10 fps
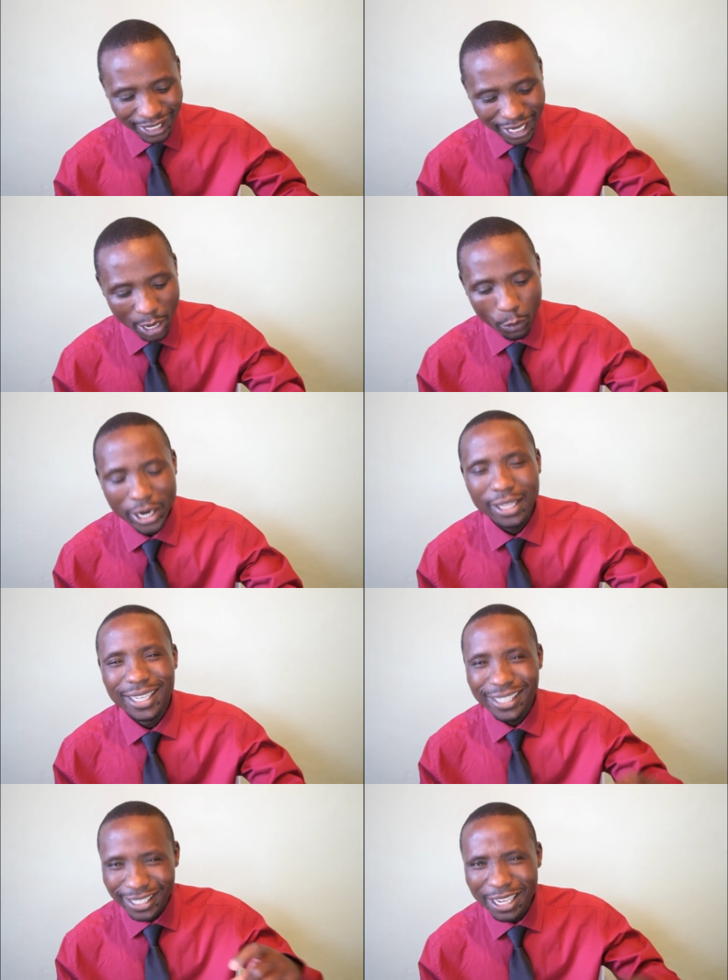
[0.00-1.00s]
year when the
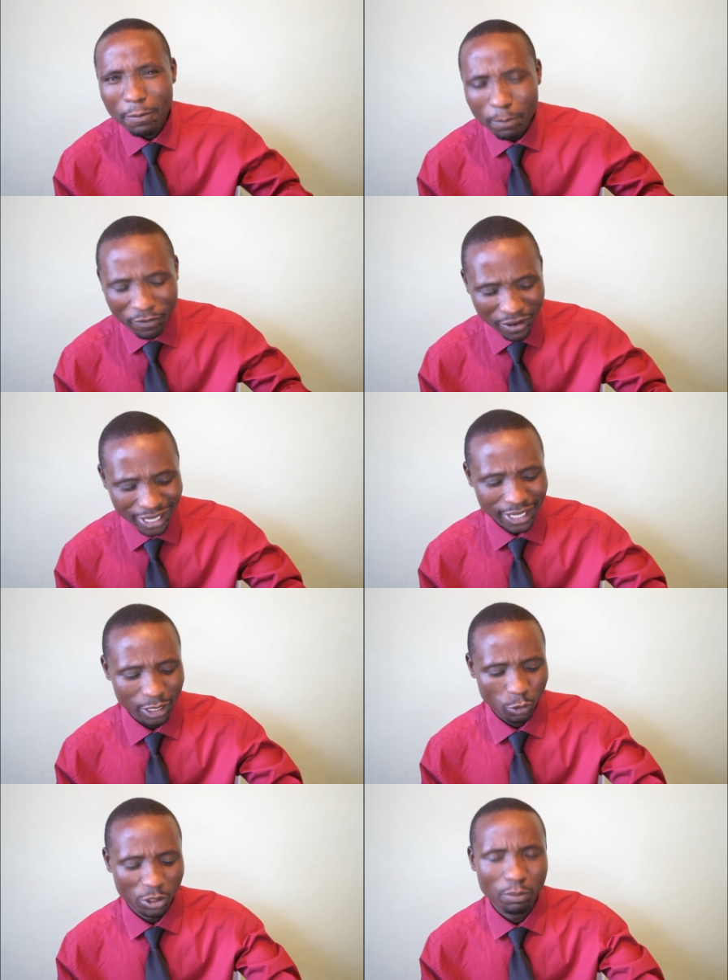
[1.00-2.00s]
same verdict
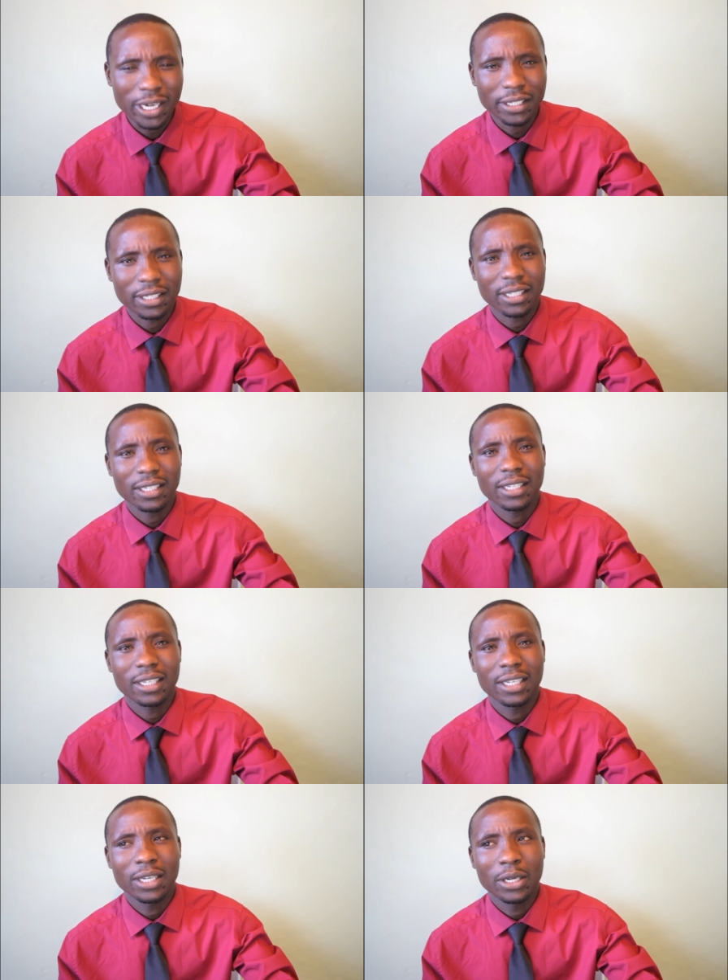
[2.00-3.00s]
was passed,
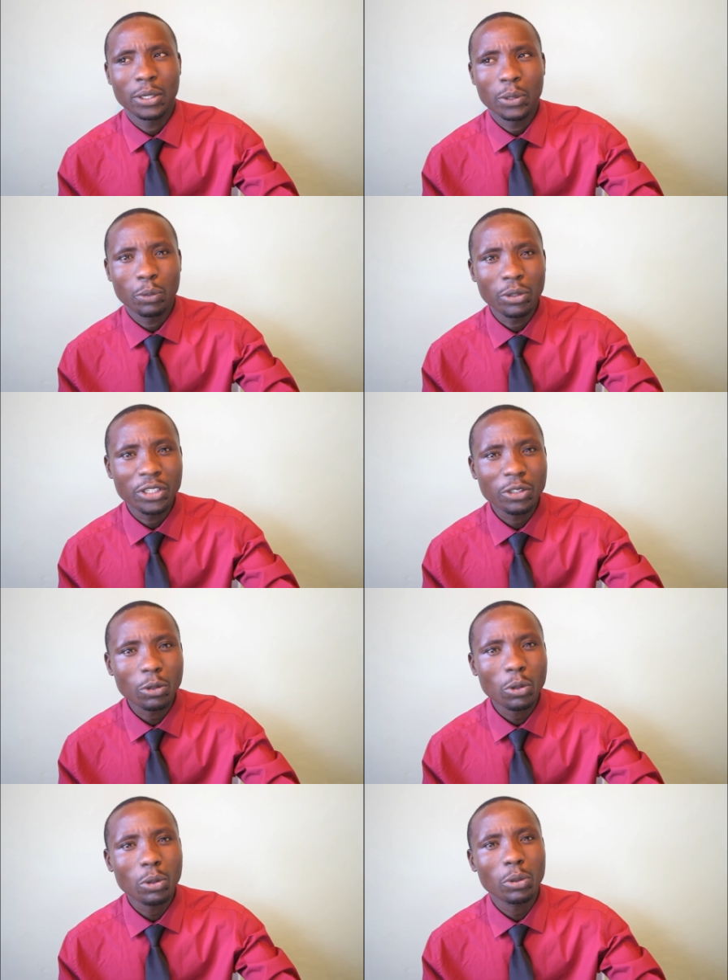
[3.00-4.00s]
we
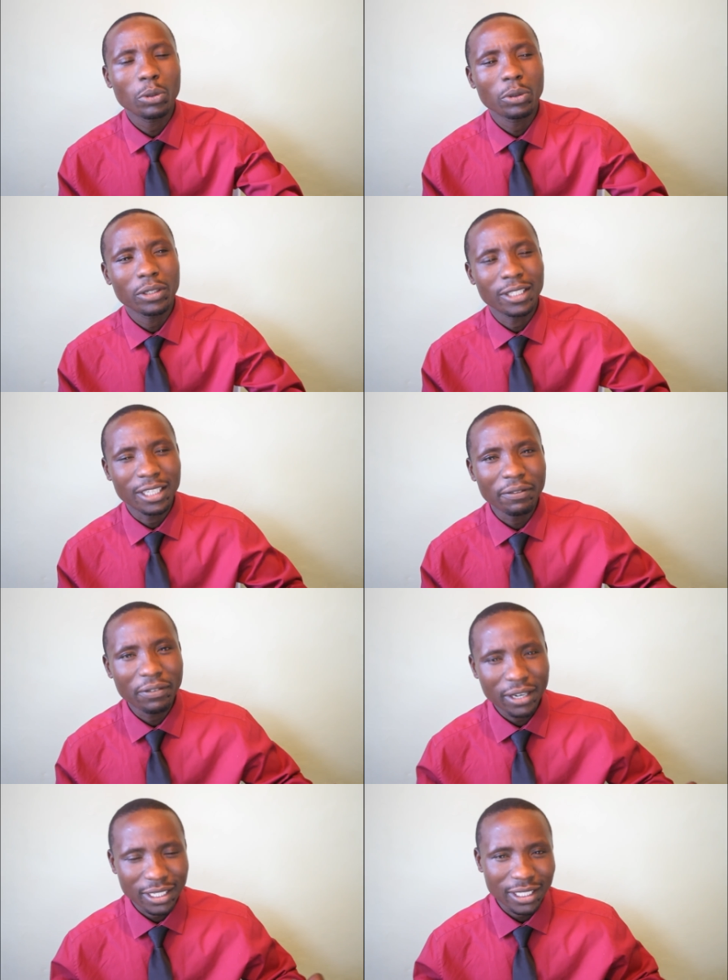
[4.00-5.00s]
saw
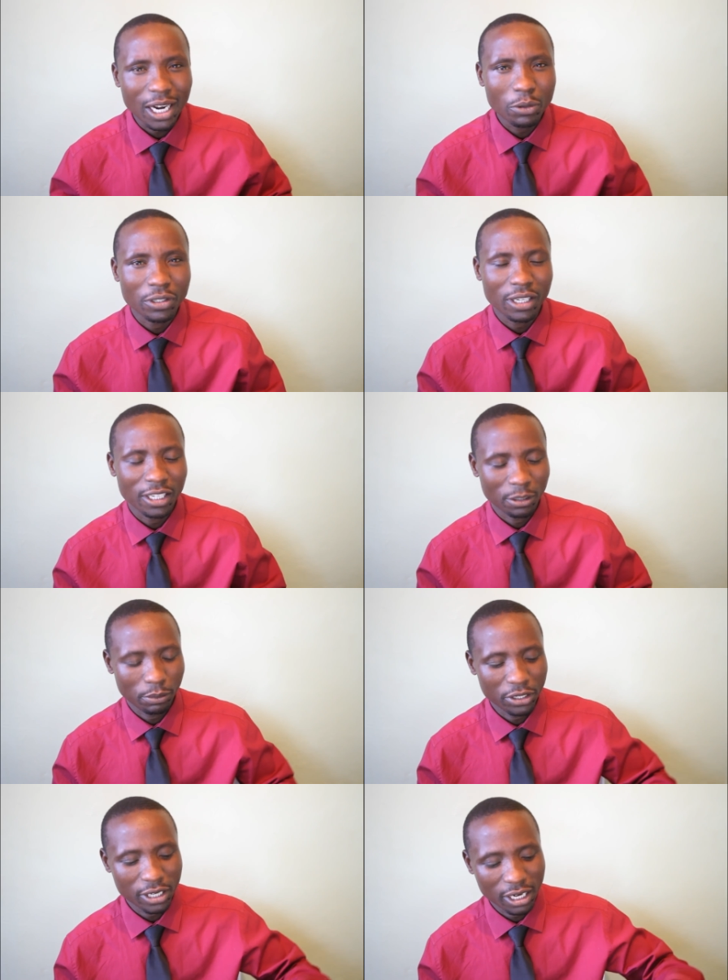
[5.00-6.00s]
different towns,
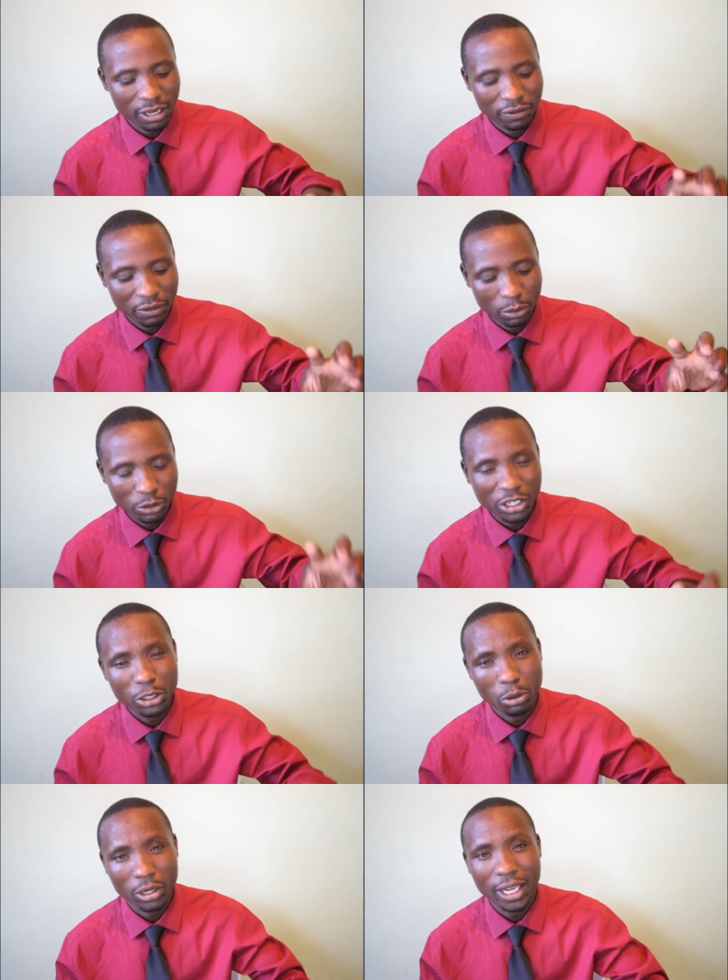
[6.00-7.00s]
especially from
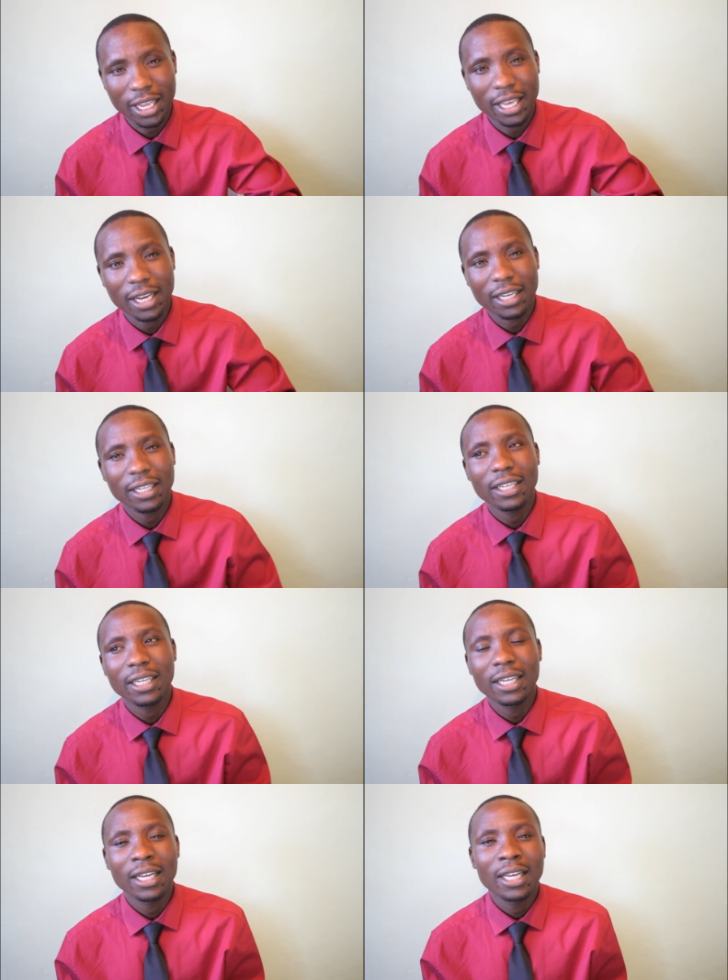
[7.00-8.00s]
central Kenya,
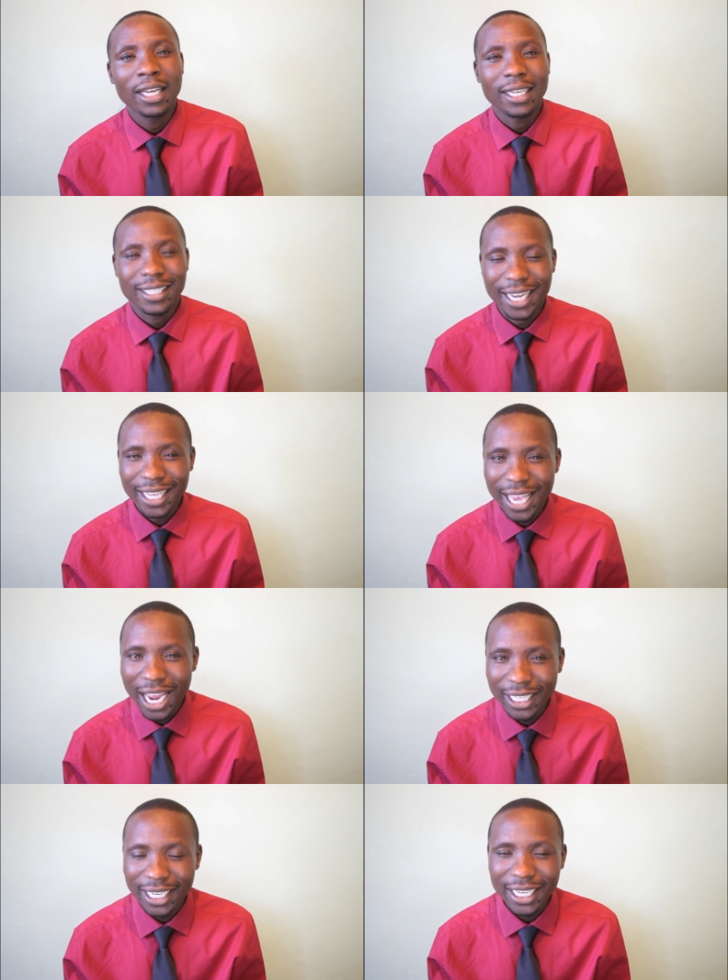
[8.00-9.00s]

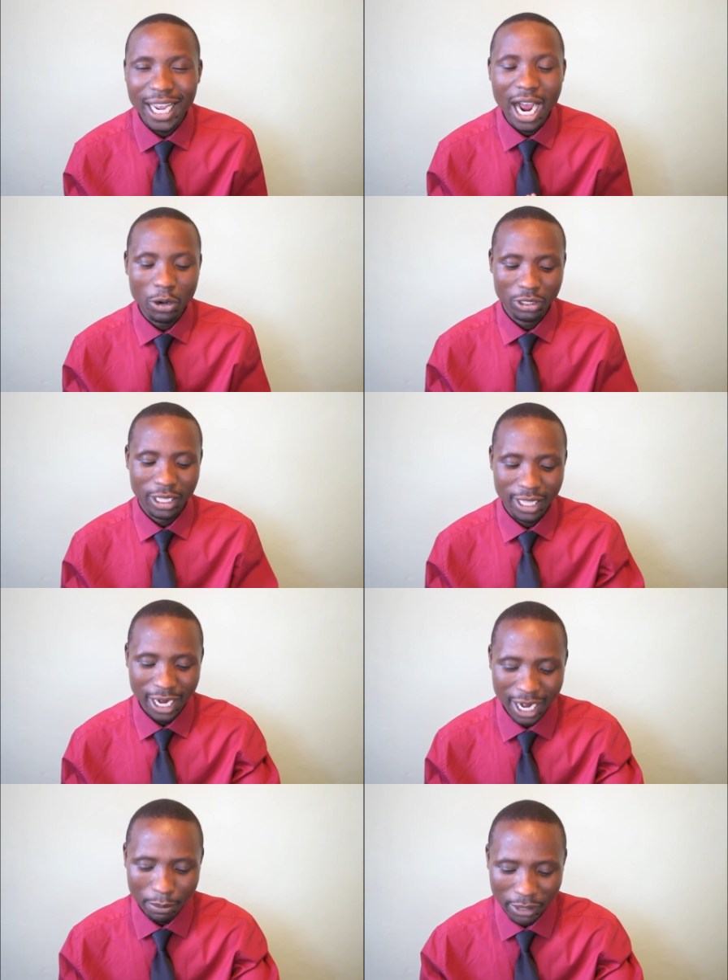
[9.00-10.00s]
turning out in their
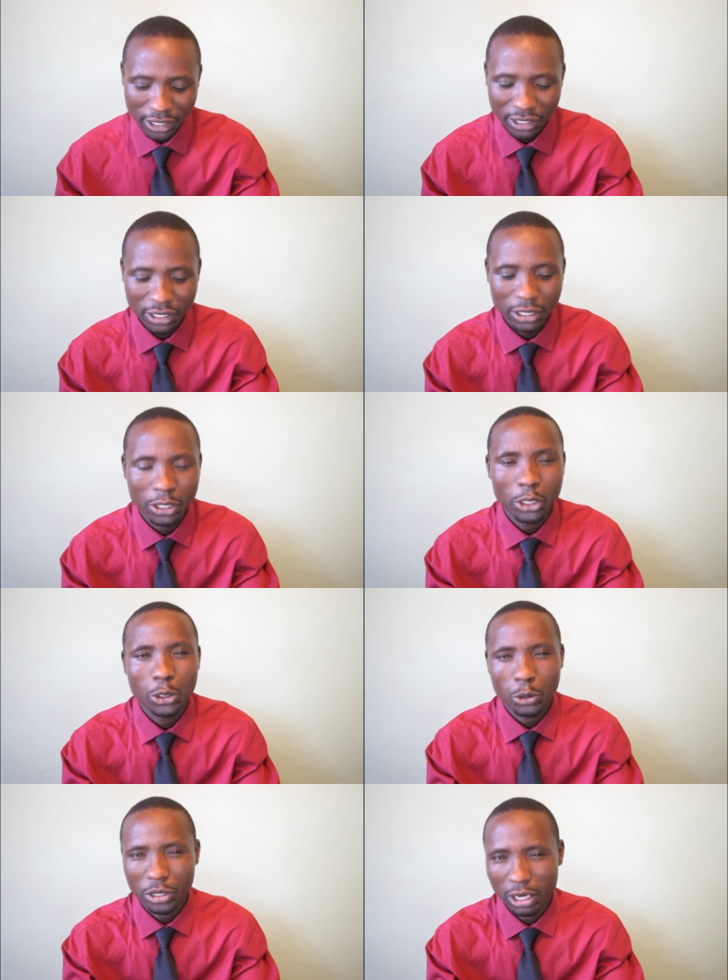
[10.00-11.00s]
numbers
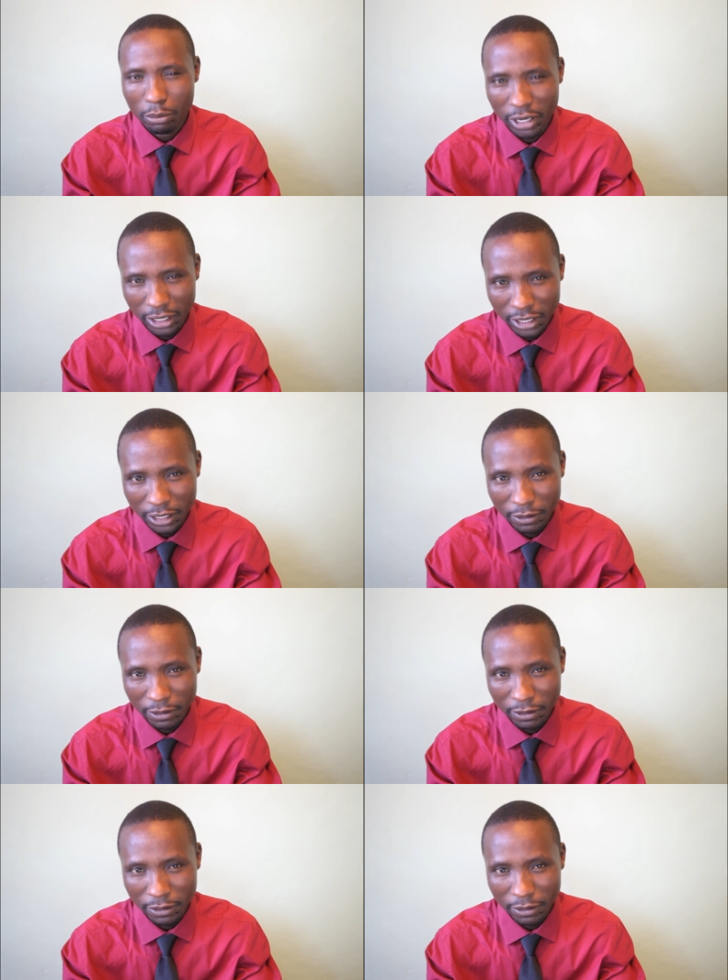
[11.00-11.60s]
to celebrate.